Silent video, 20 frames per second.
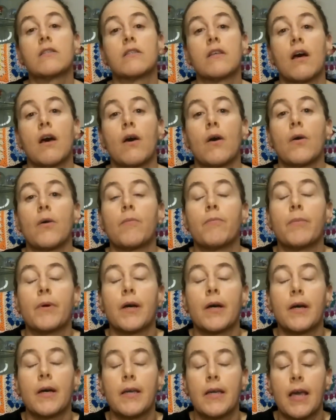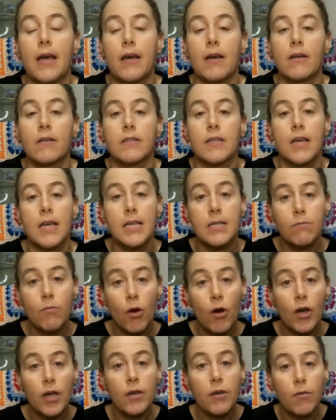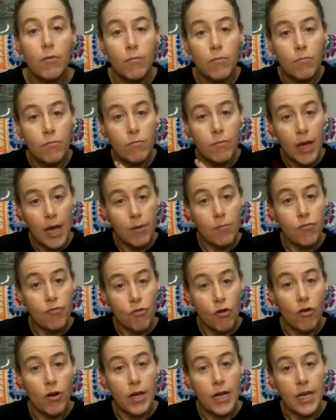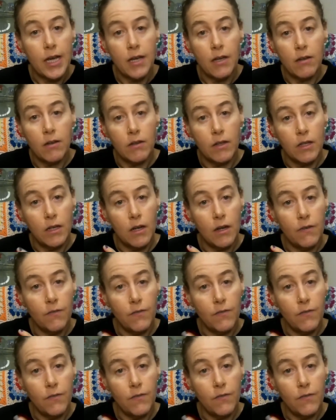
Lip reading: So, but yeah, cause he's my main priority, you know,